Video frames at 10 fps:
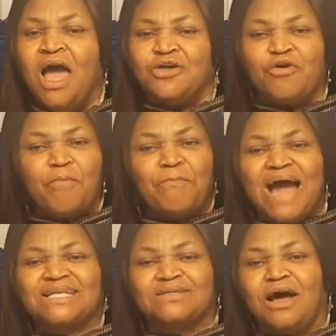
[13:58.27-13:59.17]
You
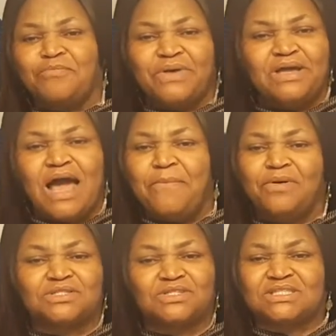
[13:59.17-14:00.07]
might not be
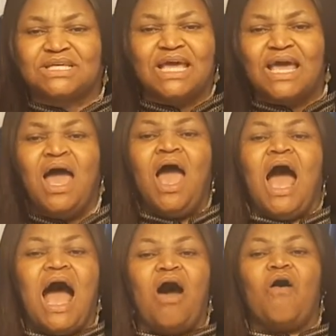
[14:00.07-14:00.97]
able to see
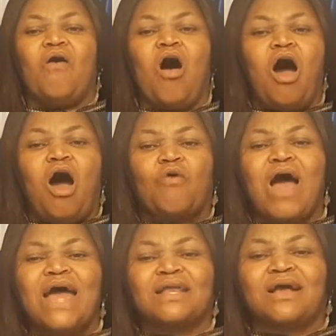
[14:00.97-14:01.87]
how or
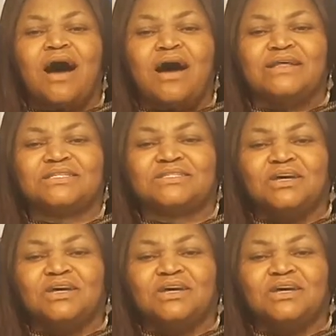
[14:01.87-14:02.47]
when God is